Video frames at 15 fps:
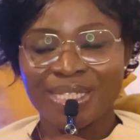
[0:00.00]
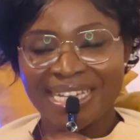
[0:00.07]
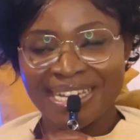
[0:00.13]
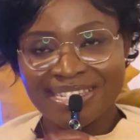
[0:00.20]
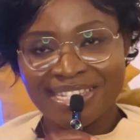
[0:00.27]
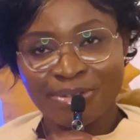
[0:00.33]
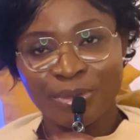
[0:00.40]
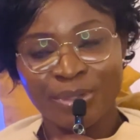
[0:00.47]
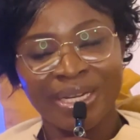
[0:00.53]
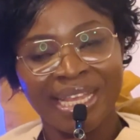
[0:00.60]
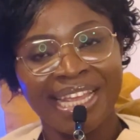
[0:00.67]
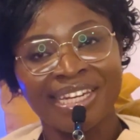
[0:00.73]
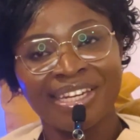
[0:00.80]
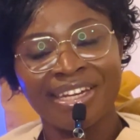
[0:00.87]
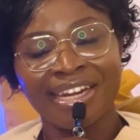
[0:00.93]
testimony
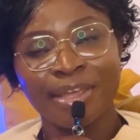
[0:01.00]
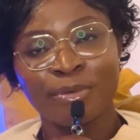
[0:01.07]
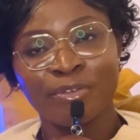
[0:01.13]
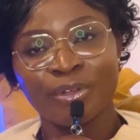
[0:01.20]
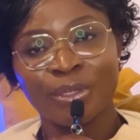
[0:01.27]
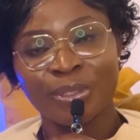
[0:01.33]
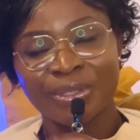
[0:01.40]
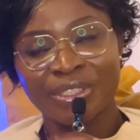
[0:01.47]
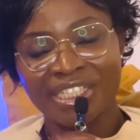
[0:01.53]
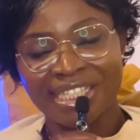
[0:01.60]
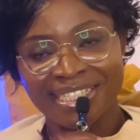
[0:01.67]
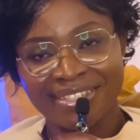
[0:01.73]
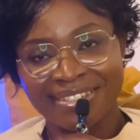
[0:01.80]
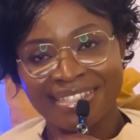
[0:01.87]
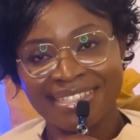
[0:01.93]
in the name of the Lord
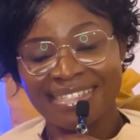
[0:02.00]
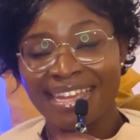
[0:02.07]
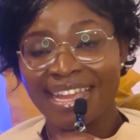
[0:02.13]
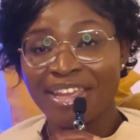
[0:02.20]
Jesus.